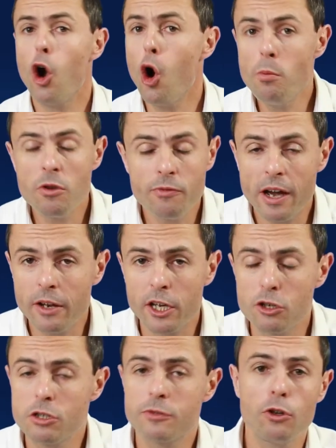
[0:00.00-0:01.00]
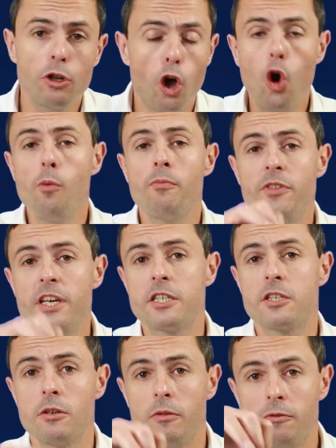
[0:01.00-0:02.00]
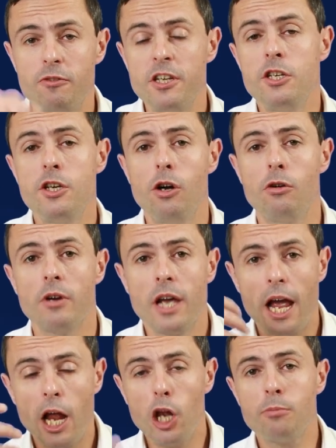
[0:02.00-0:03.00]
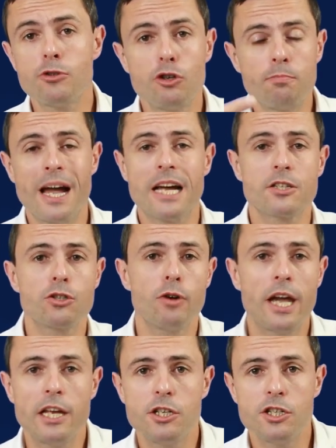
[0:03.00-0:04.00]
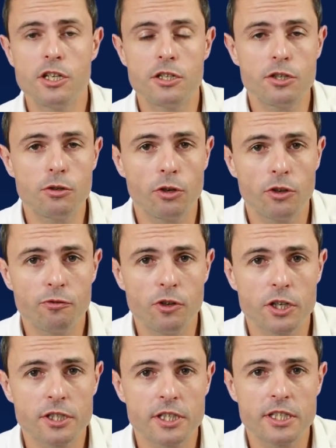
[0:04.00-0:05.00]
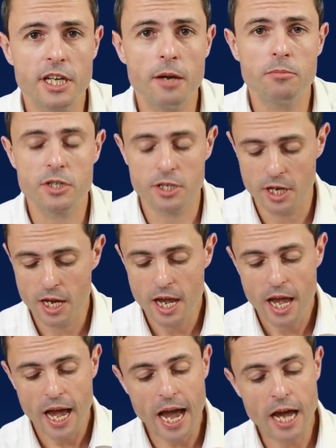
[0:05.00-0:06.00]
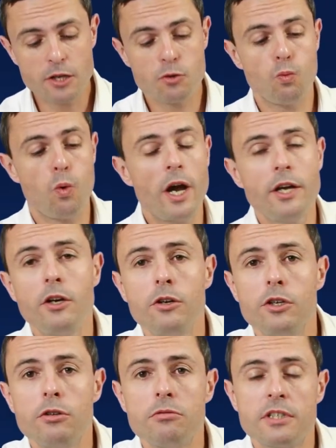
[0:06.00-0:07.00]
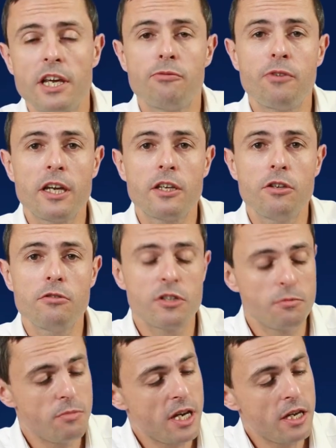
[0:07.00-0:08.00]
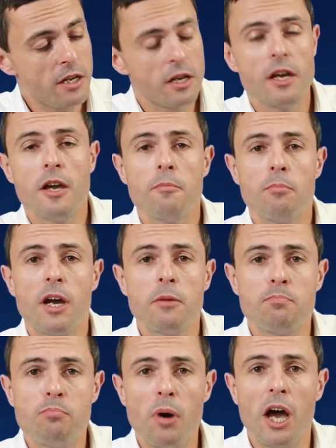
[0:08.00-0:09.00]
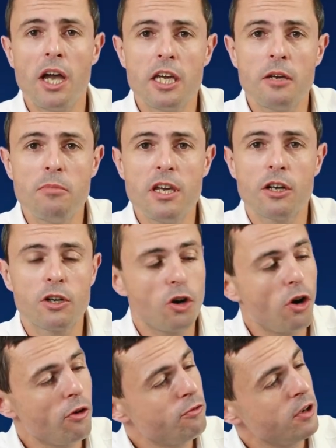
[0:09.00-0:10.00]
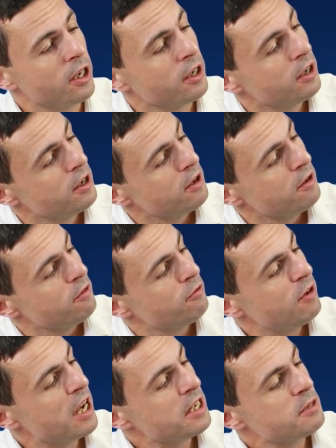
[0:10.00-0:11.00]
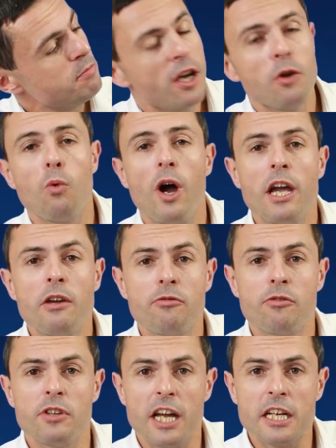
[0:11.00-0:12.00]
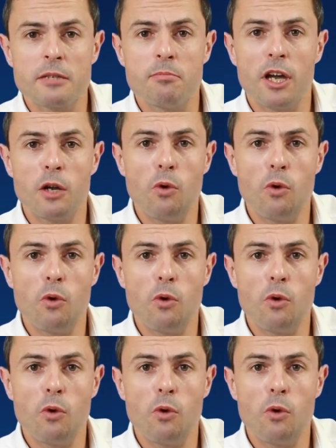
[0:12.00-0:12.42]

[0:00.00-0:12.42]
hope you found that useful. Hope this video helps you pass your NG2 on the first attempt. And why don't you say thank you to me by buying me a coffee? That's my wife and that's my